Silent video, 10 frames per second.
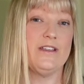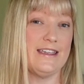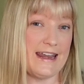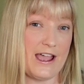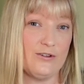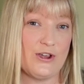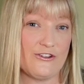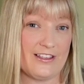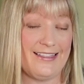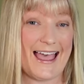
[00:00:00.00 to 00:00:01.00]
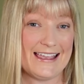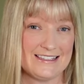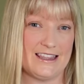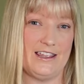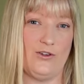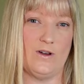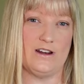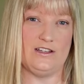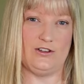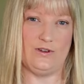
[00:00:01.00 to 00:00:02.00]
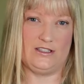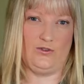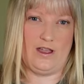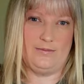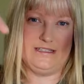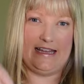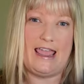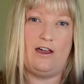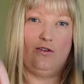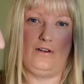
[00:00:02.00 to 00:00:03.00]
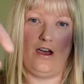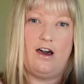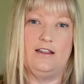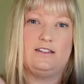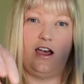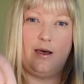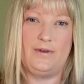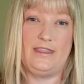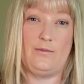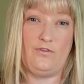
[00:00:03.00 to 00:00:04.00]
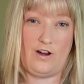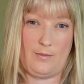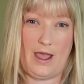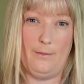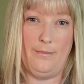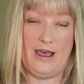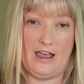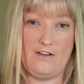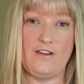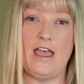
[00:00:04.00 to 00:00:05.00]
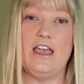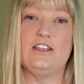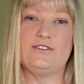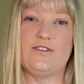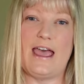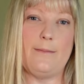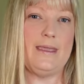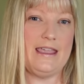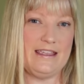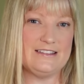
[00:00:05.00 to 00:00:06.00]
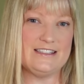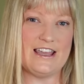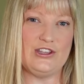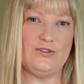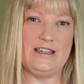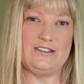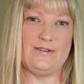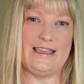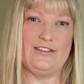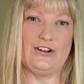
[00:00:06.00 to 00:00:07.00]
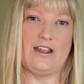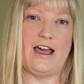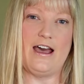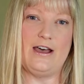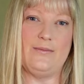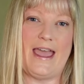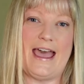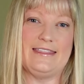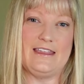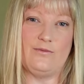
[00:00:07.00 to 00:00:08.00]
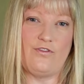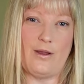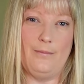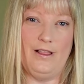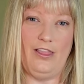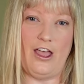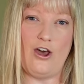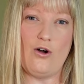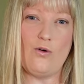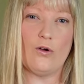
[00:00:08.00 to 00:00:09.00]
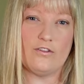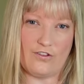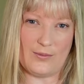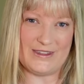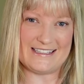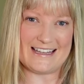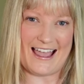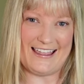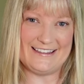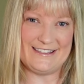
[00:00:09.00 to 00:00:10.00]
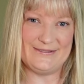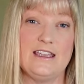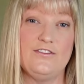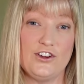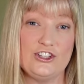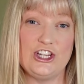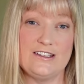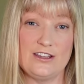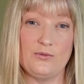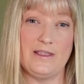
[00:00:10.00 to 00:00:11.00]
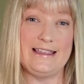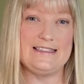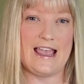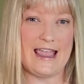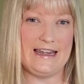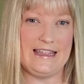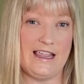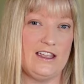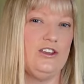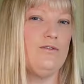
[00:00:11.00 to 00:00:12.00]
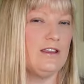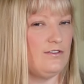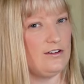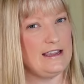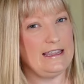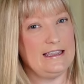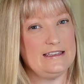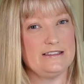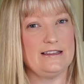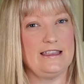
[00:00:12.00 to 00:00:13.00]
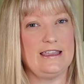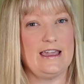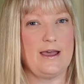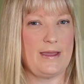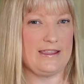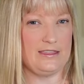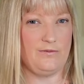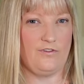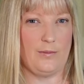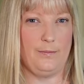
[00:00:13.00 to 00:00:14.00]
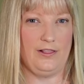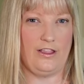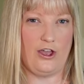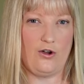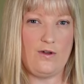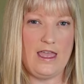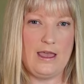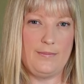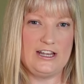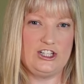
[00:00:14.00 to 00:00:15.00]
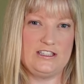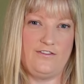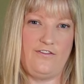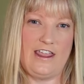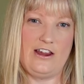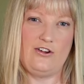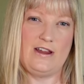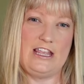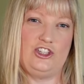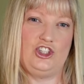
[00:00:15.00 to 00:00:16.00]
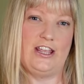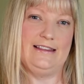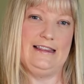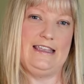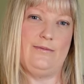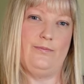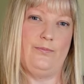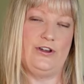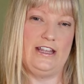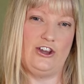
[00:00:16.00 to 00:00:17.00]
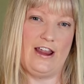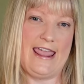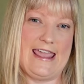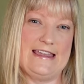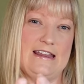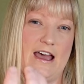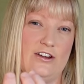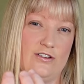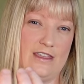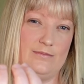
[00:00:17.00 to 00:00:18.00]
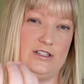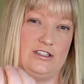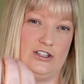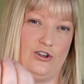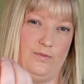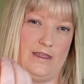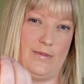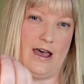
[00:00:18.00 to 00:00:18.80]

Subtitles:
Well, you now know the last thing you want to do is to come down on top of them from above. So that means that you need to either come at them from below or from the sides. If your chicks are really tiny, you can very easily come at them from below by just very gently putting your hand under them to scoop them